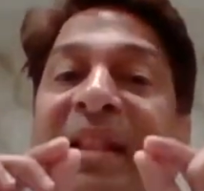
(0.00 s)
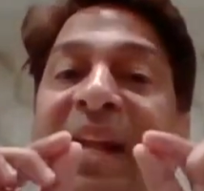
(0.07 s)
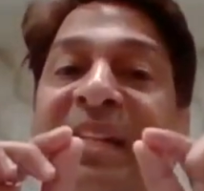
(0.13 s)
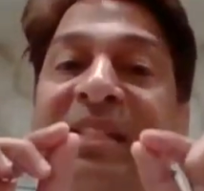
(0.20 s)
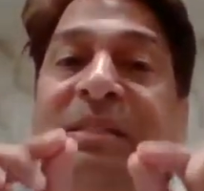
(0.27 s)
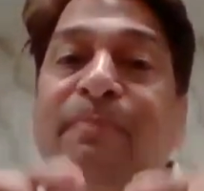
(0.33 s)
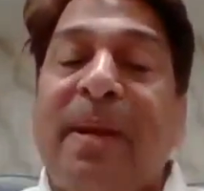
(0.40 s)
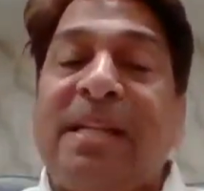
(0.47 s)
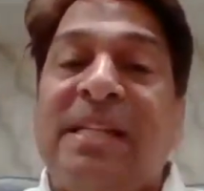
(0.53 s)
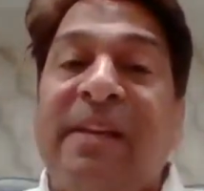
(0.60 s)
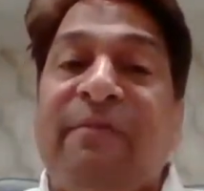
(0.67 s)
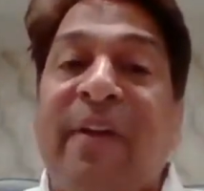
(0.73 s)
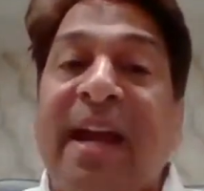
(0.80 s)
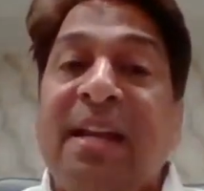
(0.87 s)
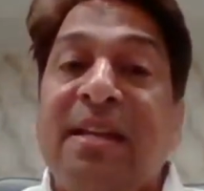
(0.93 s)
and that
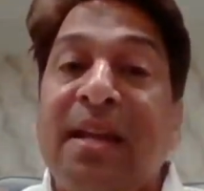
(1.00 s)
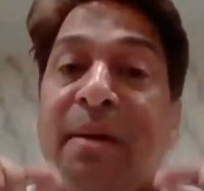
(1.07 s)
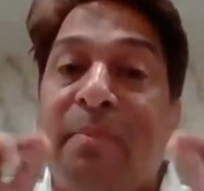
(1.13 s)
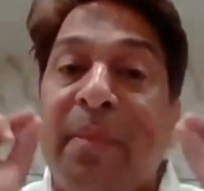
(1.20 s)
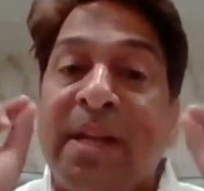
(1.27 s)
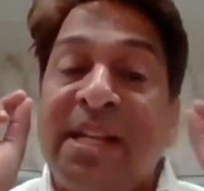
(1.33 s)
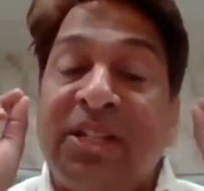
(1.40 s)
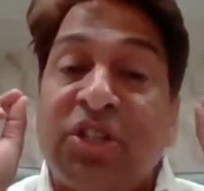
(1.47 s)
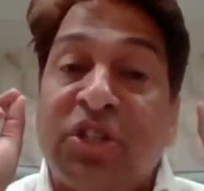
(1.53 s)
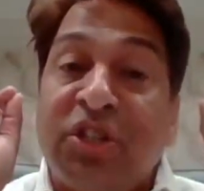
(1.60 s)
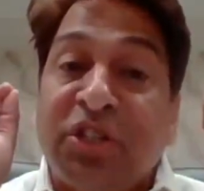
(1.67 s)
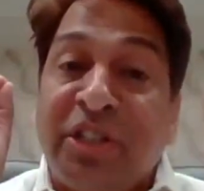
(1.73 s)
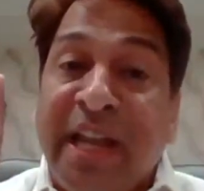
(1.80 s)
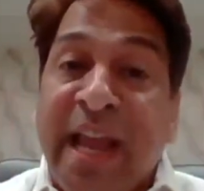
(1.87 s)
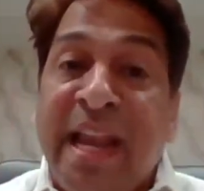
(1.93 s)
specified number is
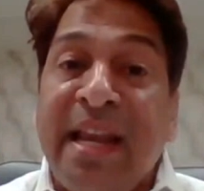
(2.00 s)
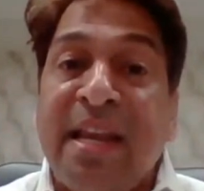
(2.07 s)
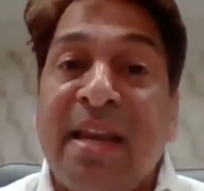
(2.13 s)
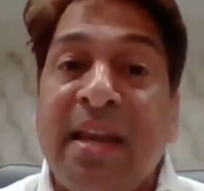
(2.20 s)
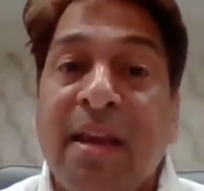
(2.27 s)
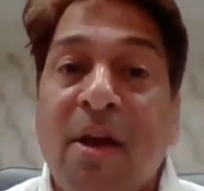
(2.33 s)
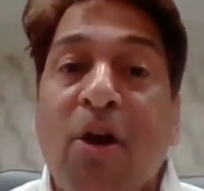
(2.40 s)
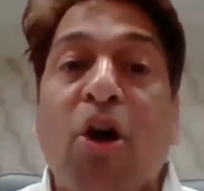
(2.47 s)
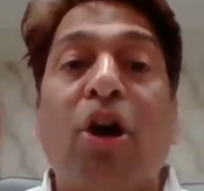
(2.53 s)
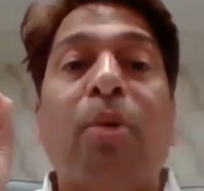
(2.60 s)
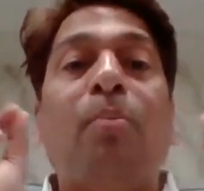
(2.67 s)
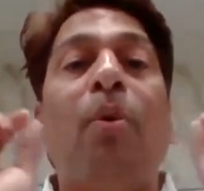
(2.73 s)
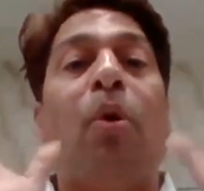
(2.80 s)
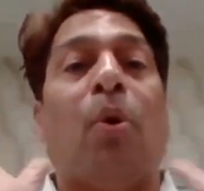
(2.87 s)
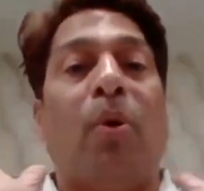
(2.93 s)
10
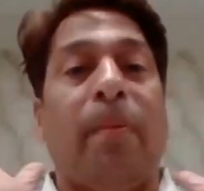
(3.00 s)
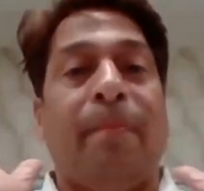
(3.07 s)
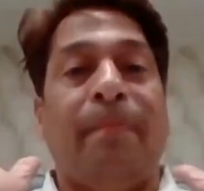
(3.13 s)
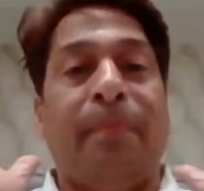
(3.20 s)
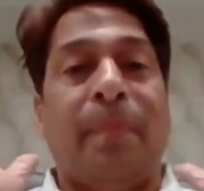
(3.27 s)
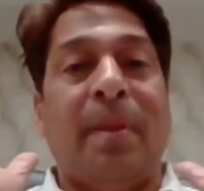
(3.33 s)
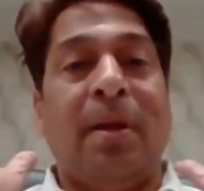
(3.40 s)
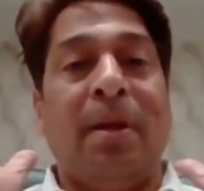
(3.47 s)
or more.